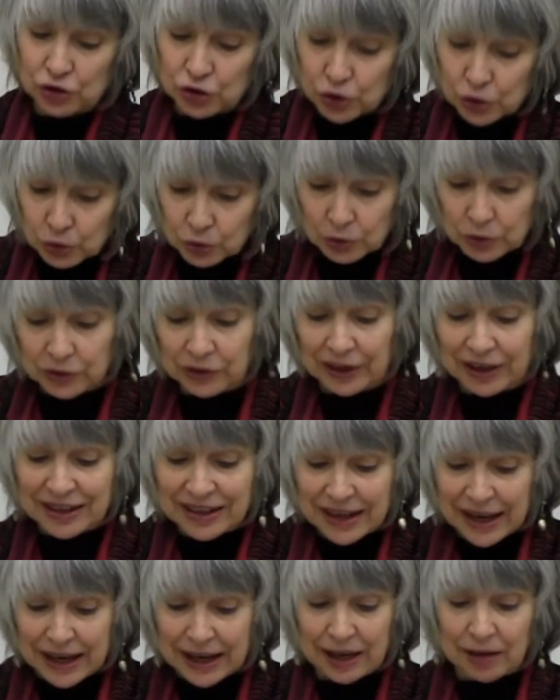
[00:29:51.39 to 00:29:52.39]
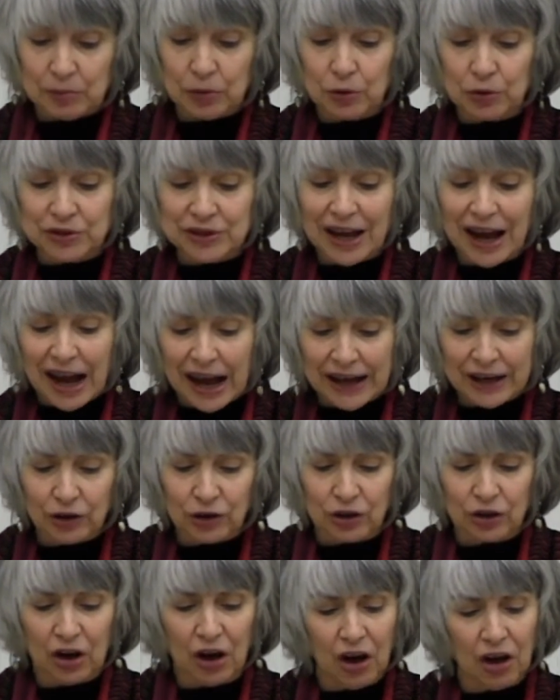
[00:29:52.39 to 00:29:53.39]
choose a name whose
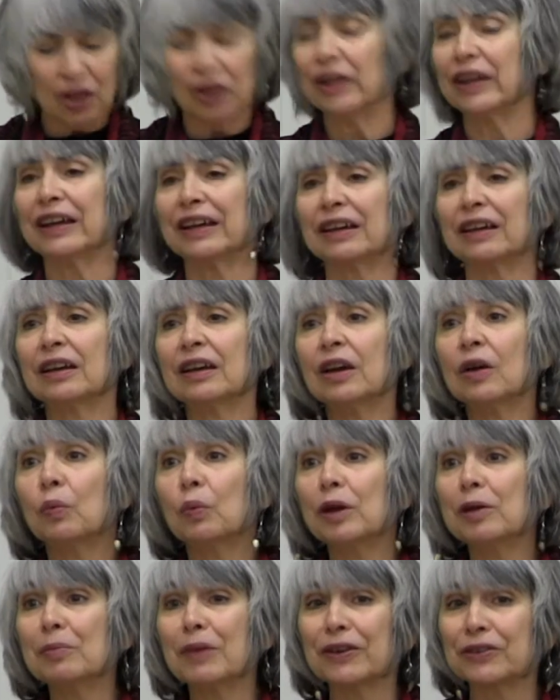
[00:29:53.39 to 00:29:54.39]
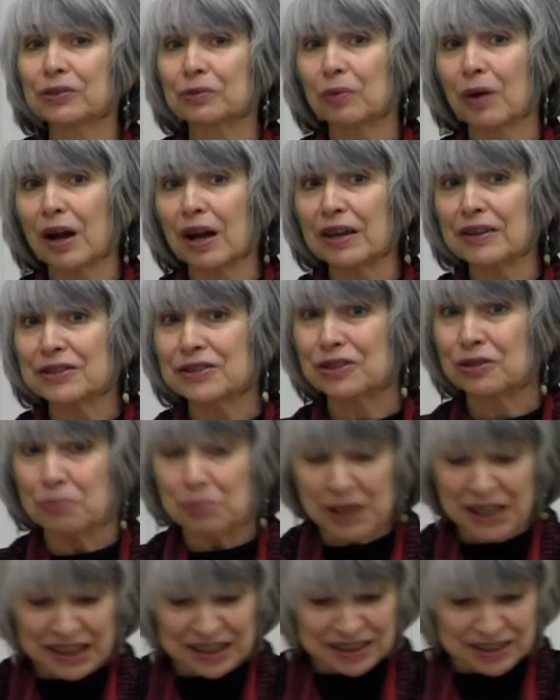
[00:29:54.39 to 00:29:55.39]
higher calling we must rise to
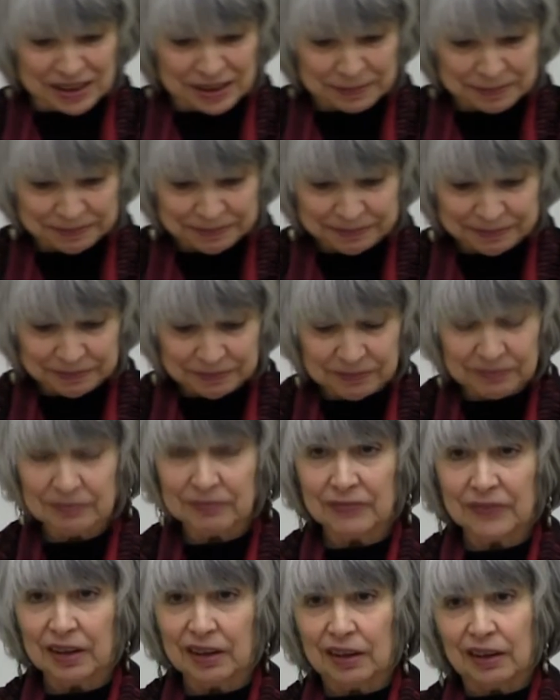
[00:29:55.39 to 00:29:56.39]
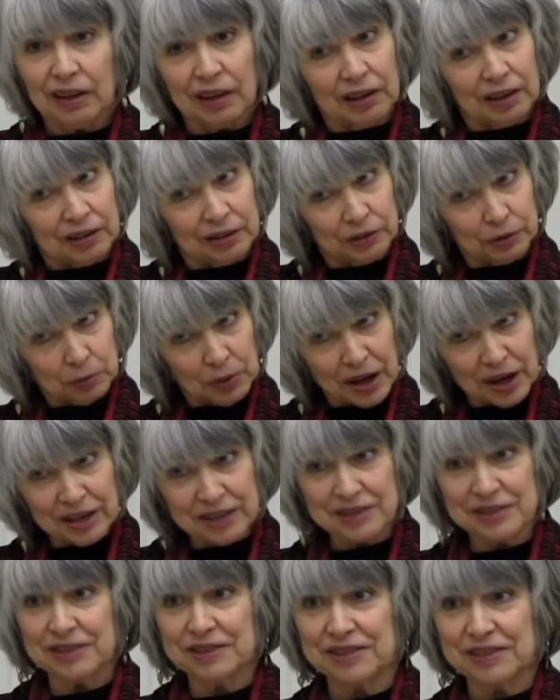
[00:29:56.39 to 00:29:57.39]
meet. The
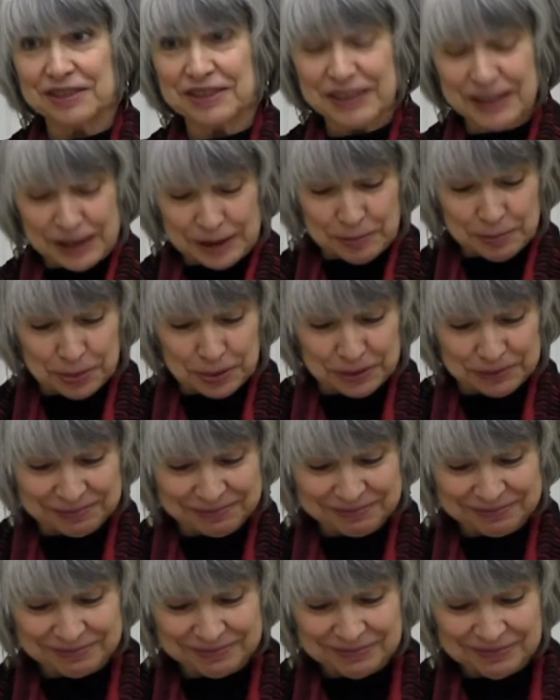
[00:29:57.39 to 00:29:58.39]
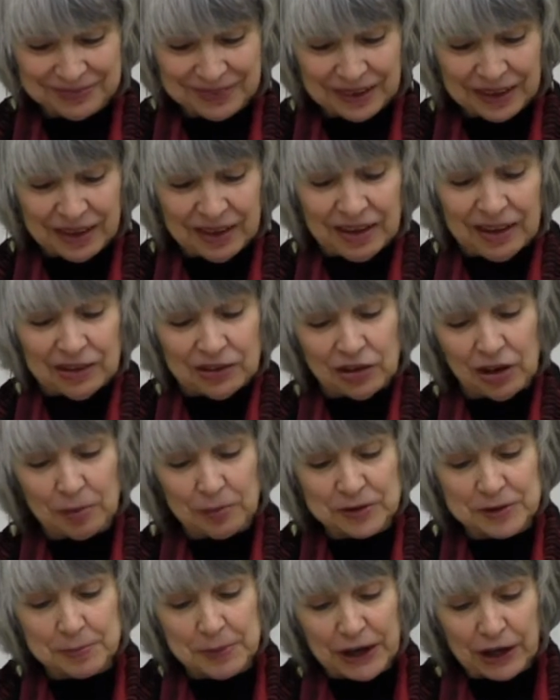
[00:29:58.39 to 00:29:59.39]
rise is steep.
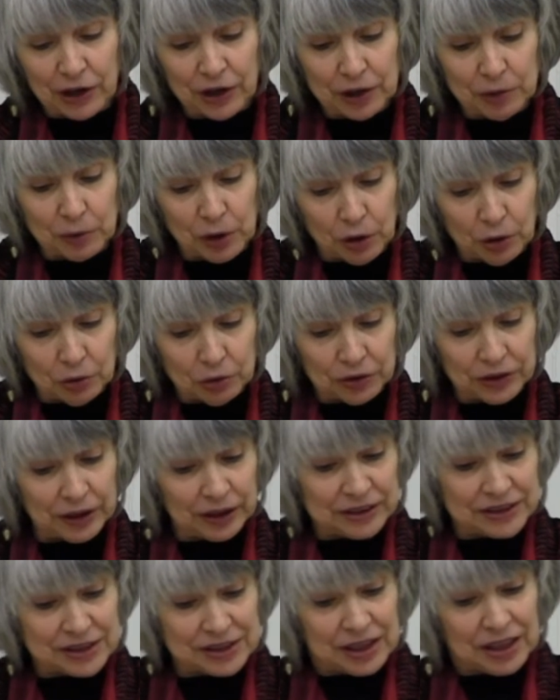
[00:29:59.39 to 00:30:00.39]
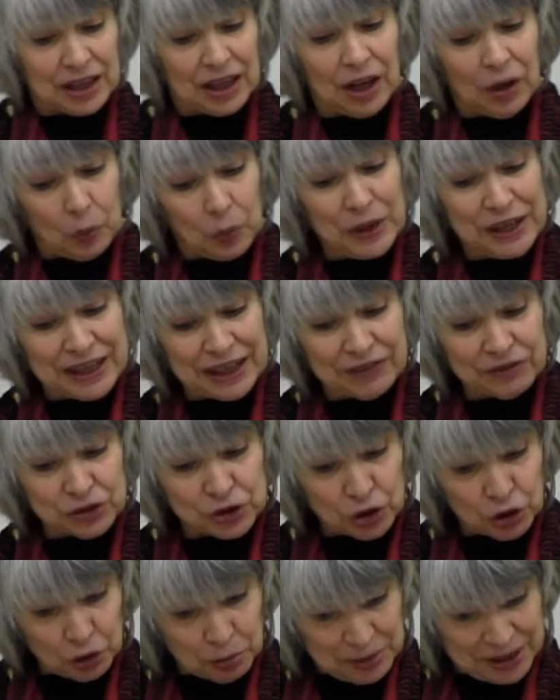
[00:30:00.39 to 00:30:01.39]
Thomas Berry wrote that we have
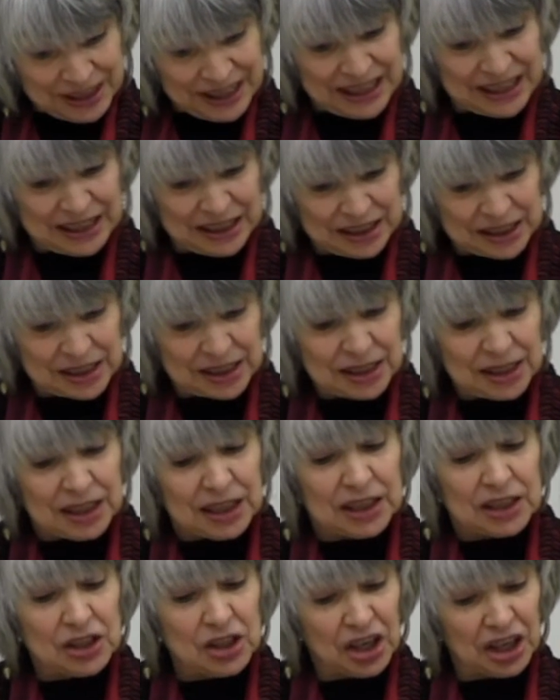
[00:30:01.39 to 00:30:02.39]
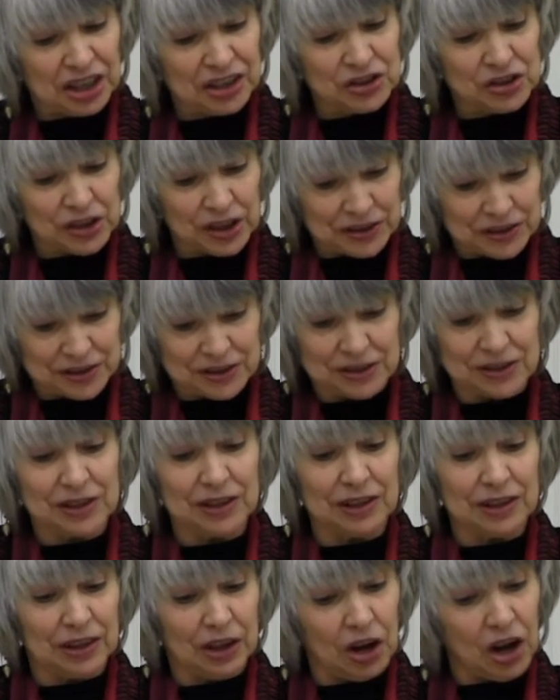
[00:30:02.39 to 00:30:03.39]
terminated not just
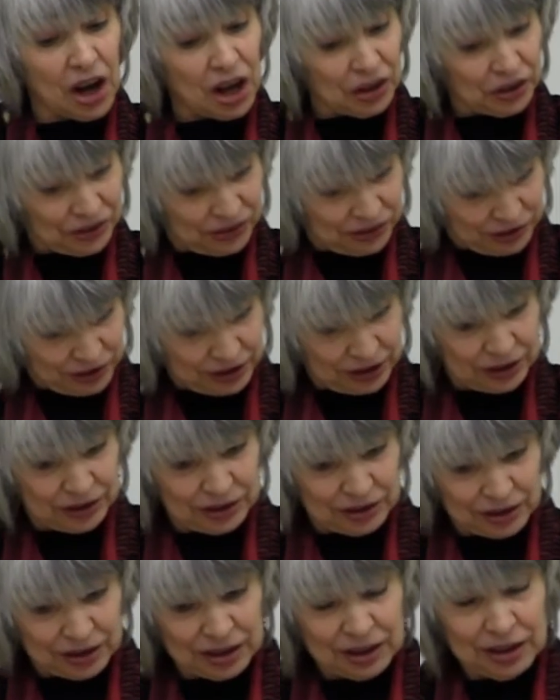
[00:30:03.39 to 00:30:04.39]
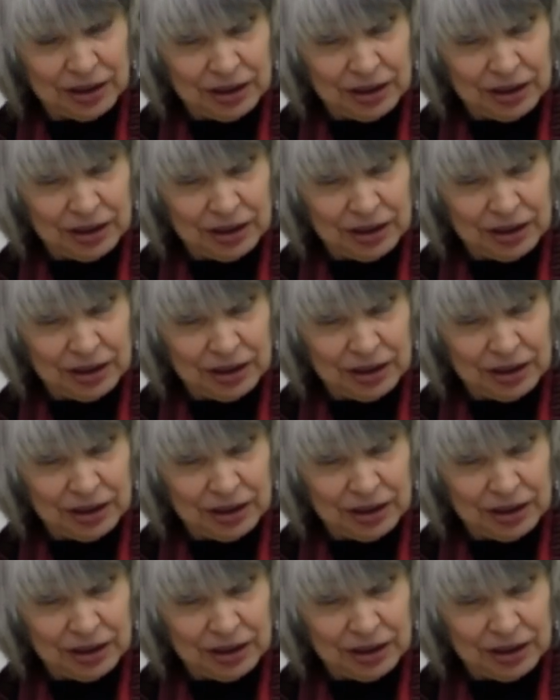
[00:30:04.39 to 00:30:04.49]
the Holocene